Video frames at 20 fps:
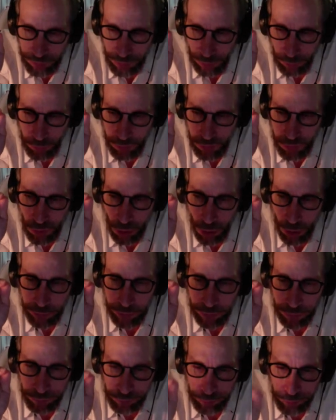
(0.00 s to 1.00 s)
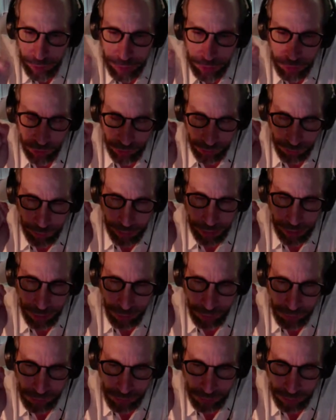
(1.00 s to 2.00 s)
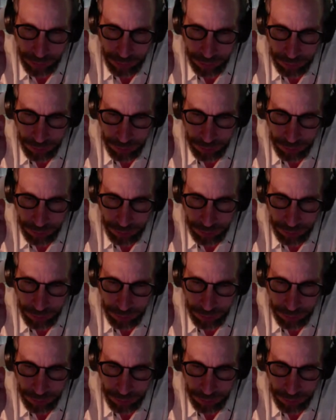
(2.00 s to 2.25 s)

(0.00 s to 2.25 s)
That was called inflation. Make another click.